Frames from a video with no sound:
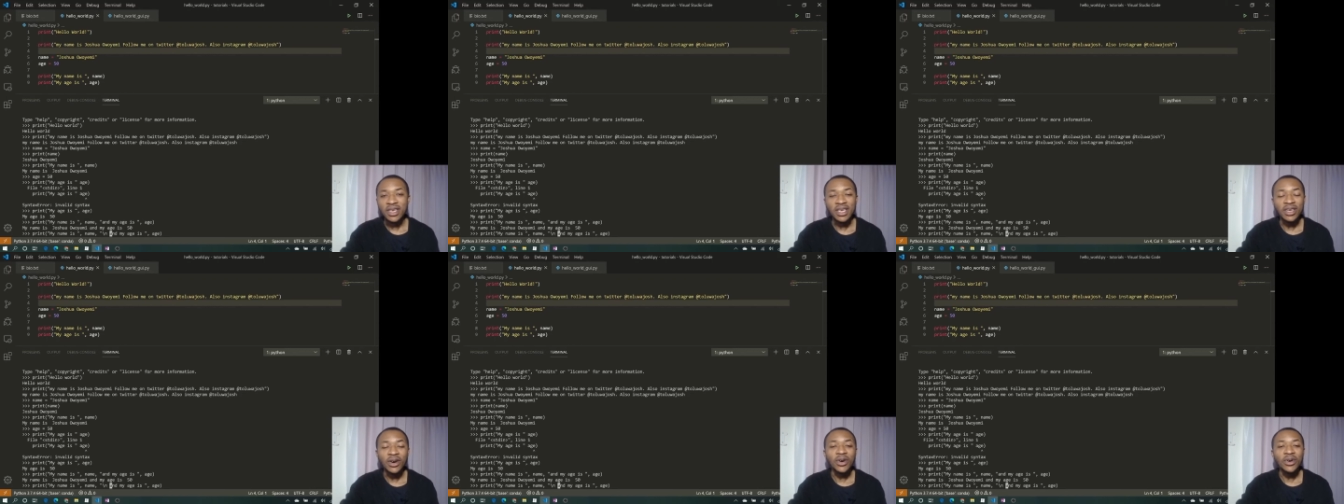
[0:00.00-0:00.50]

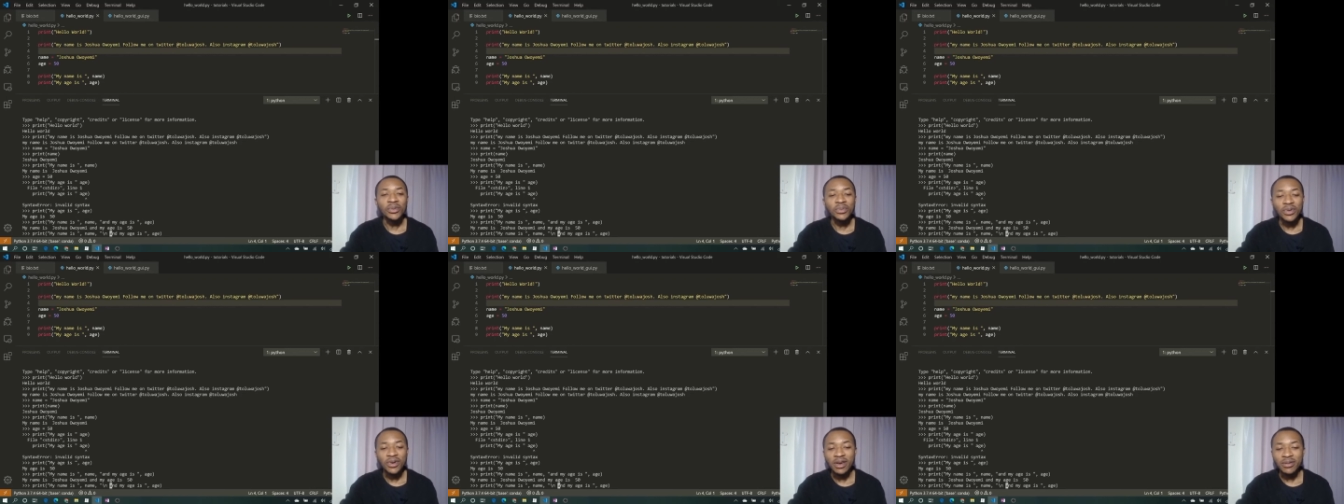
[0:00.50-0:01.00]
in all
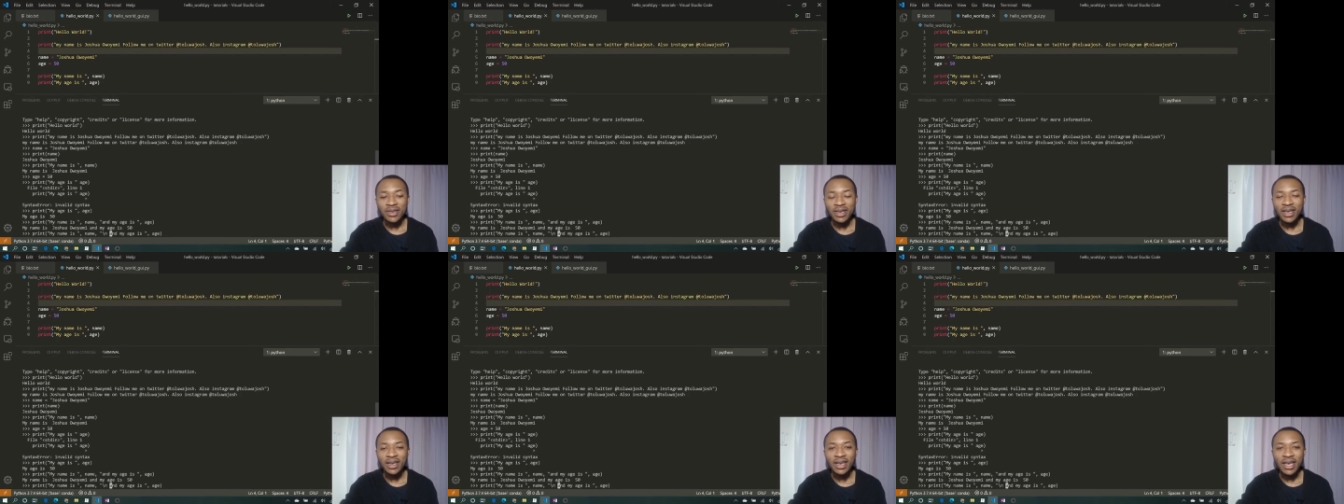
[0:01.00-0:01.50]
programs that
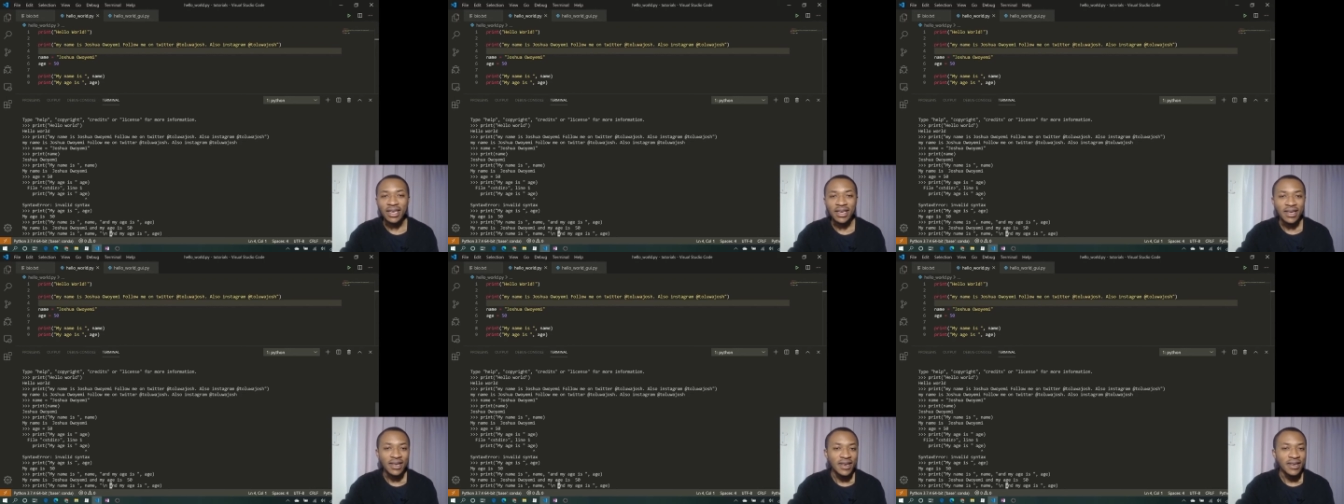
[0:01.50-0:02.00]
are like
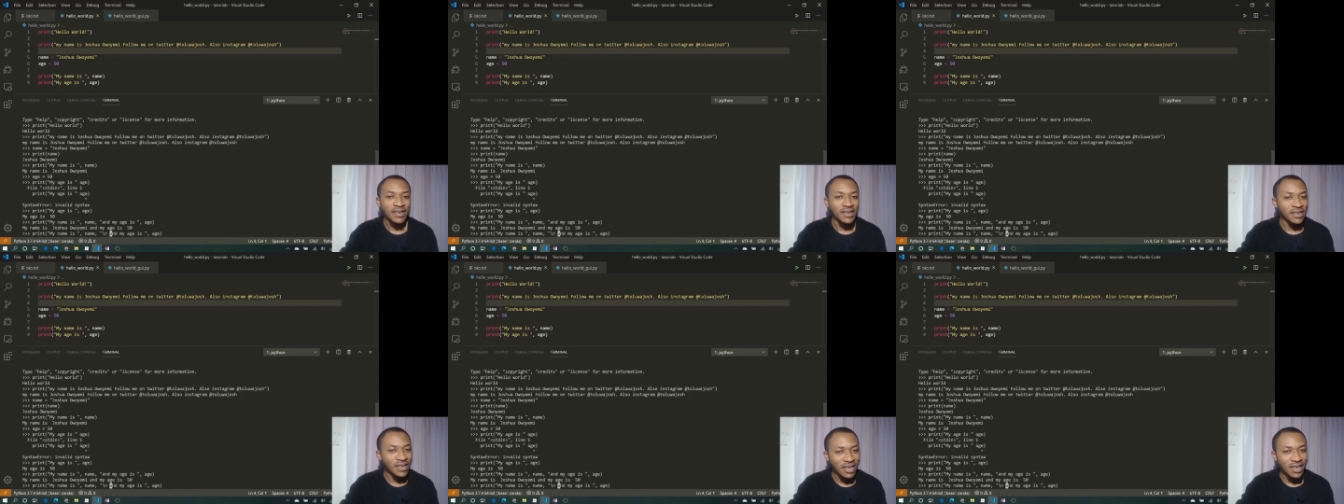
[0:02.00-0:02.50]

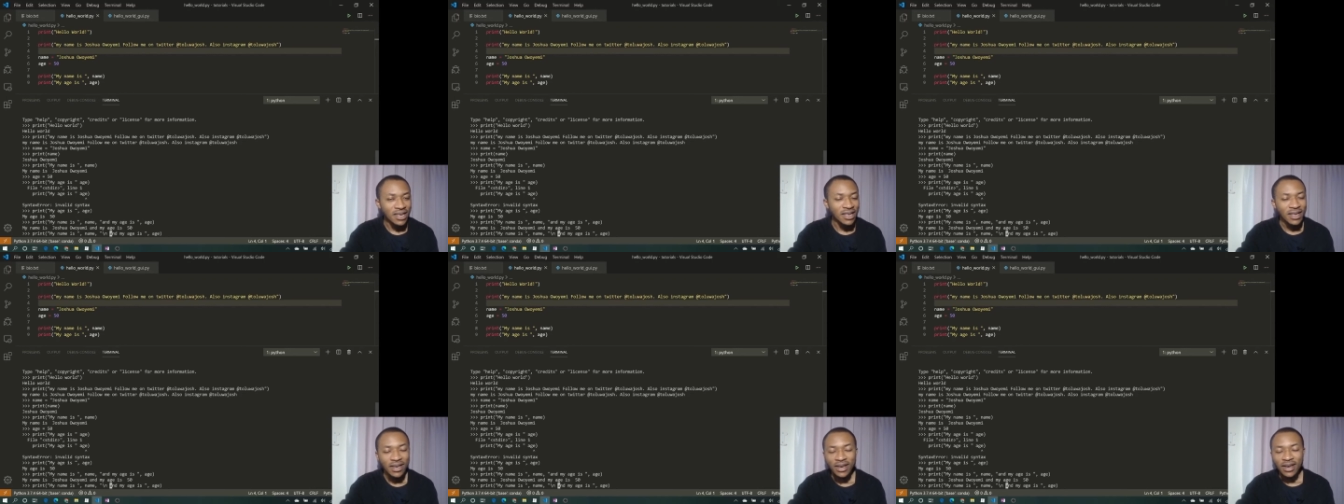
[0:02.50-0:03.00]

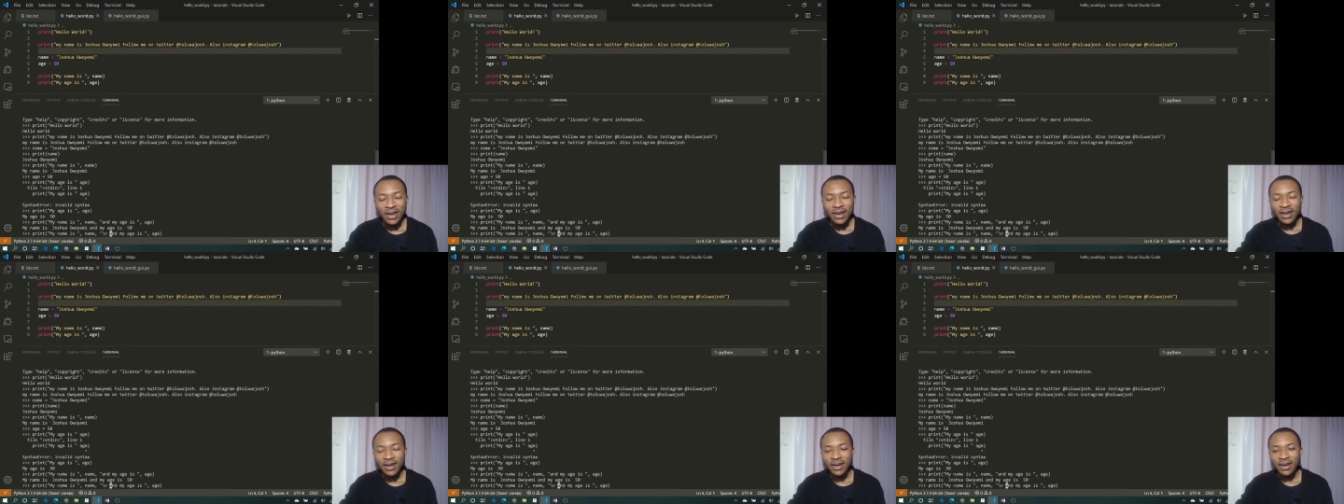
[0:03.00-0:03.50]
C
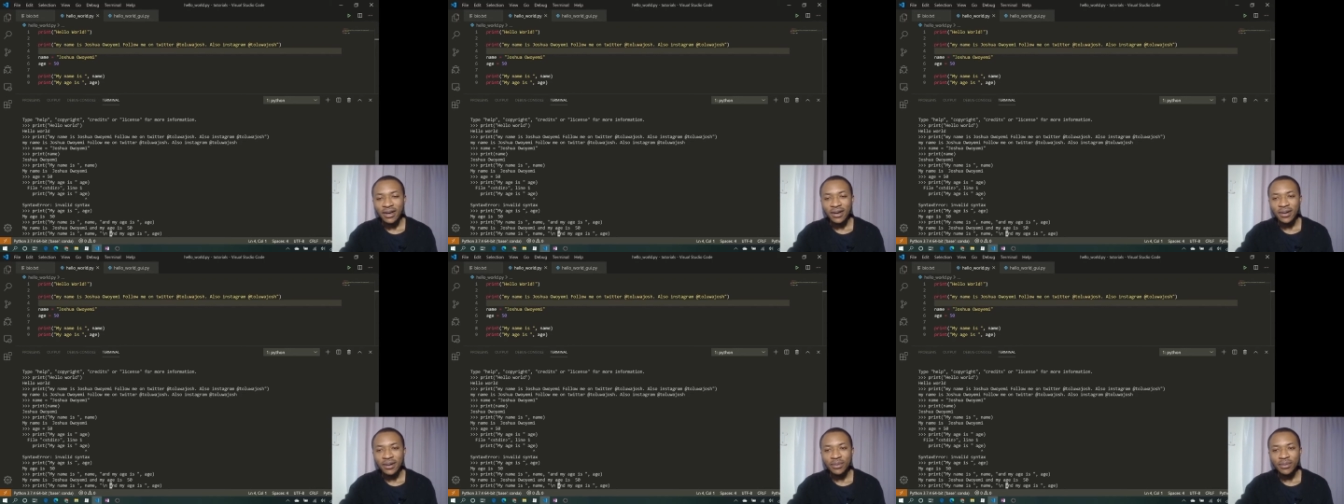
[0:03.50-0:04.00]

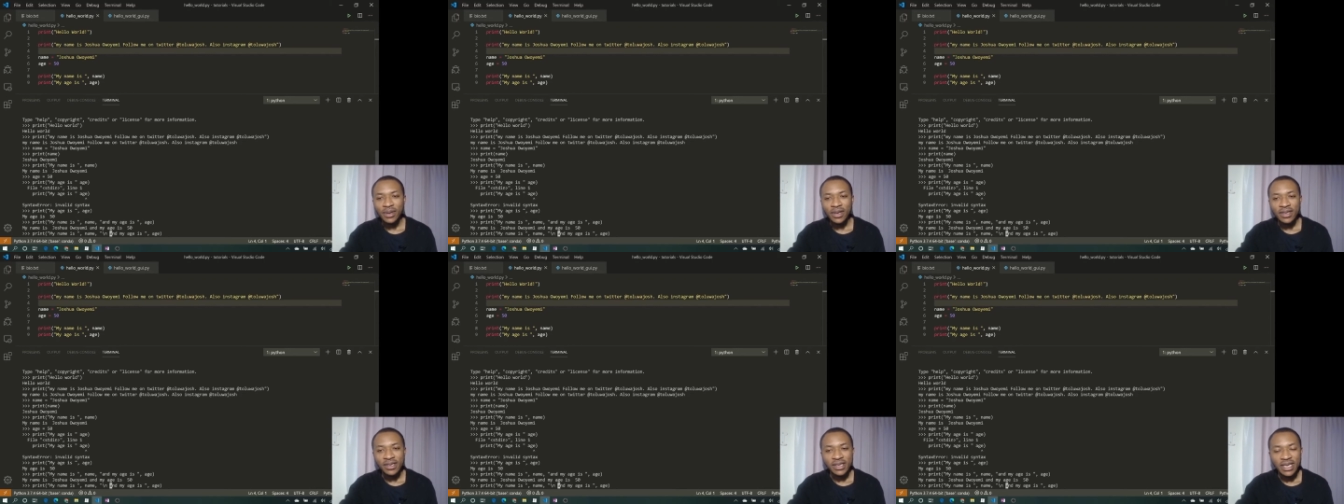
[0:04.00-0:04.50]

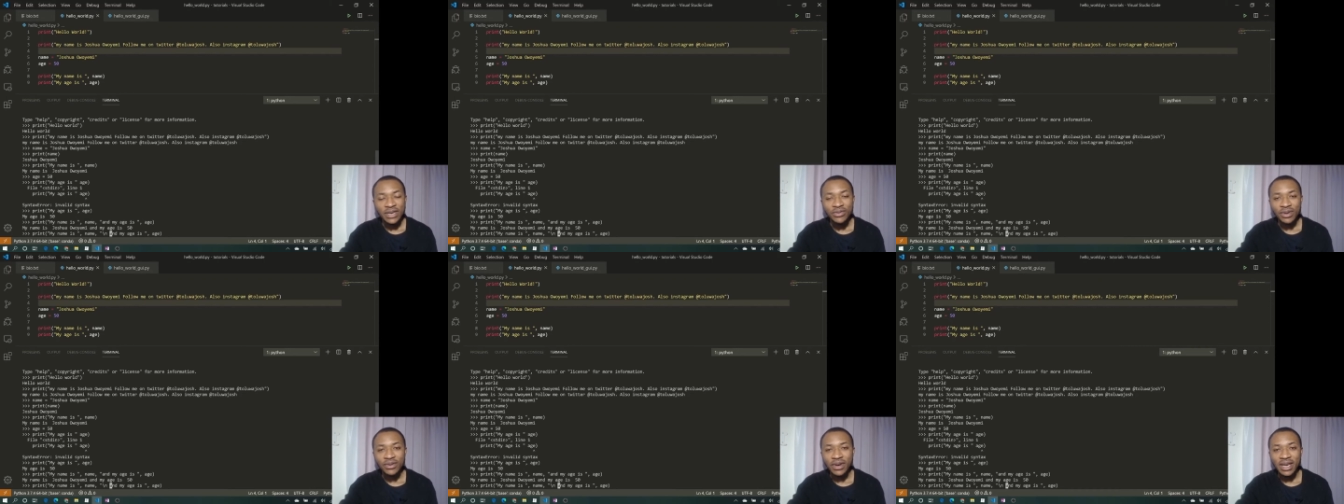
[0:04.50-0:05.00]

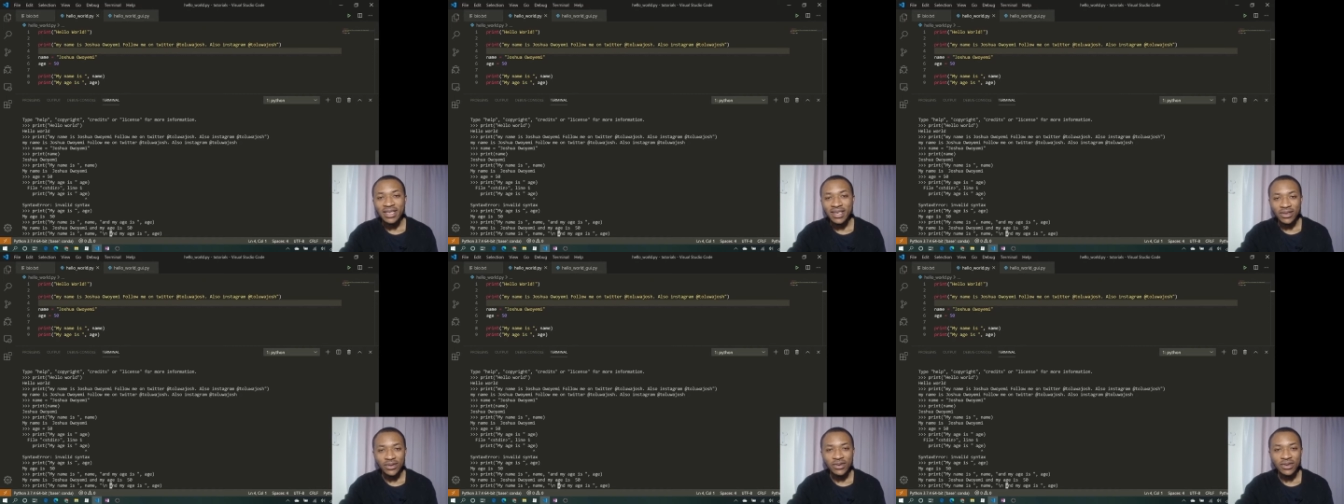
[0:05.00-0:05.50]

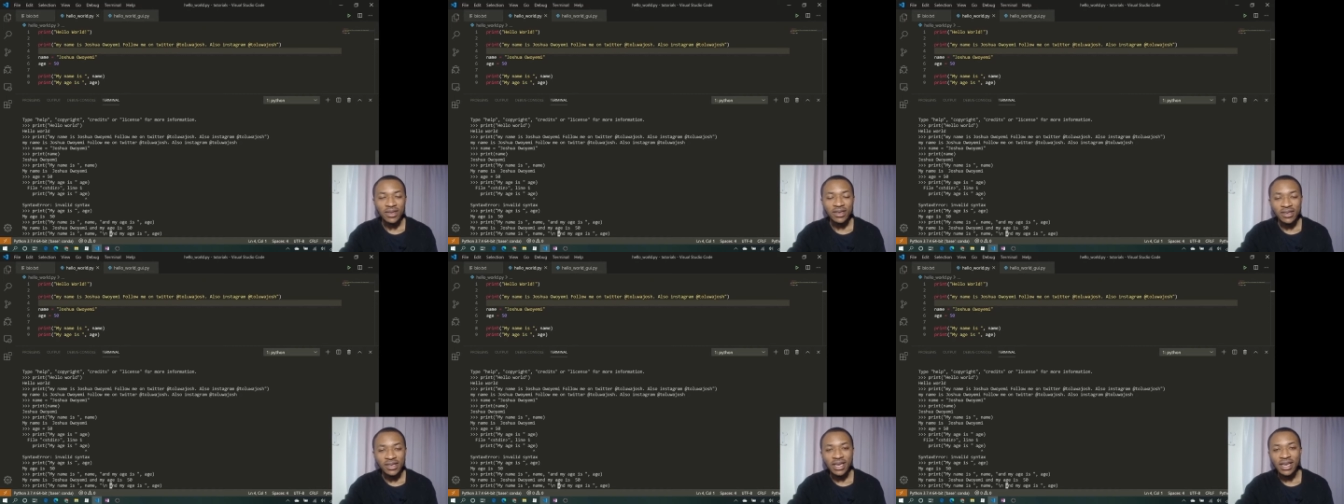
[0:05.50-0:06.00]
related to the
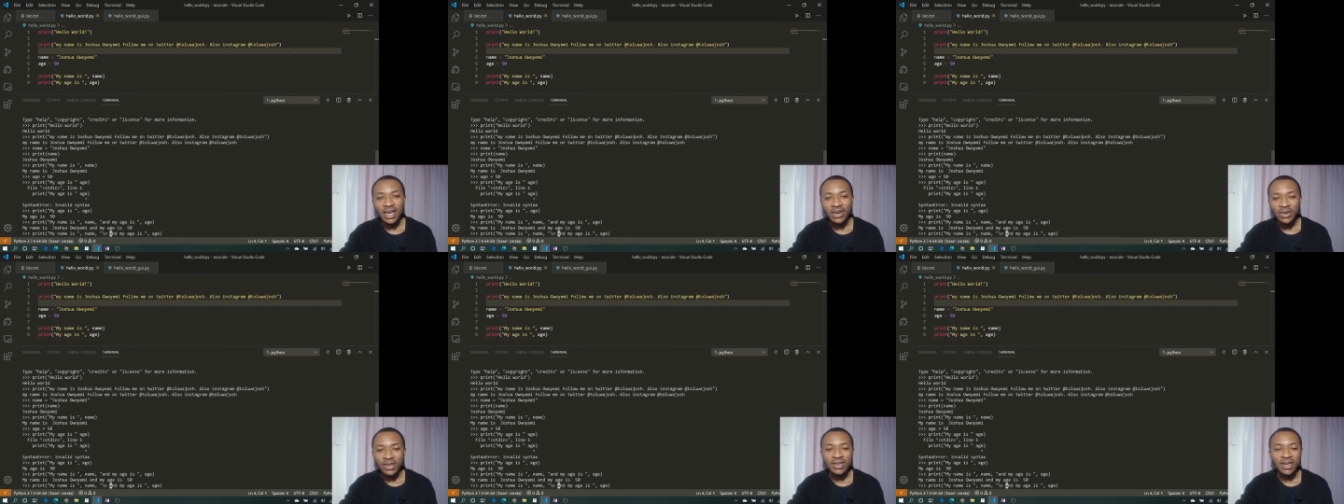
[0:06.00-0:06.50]
C
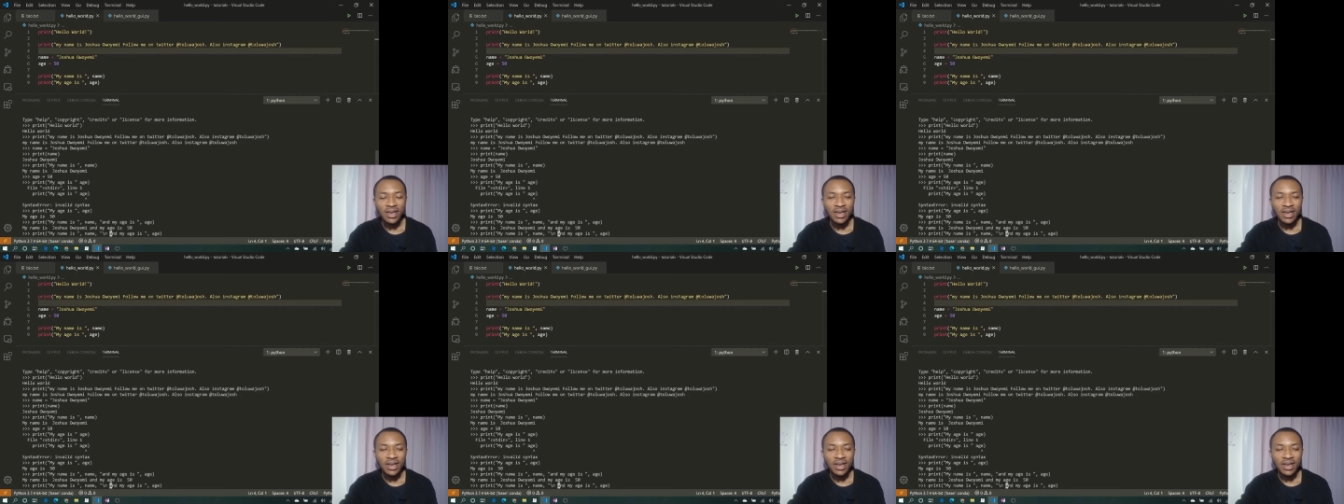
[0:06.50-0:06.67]
language.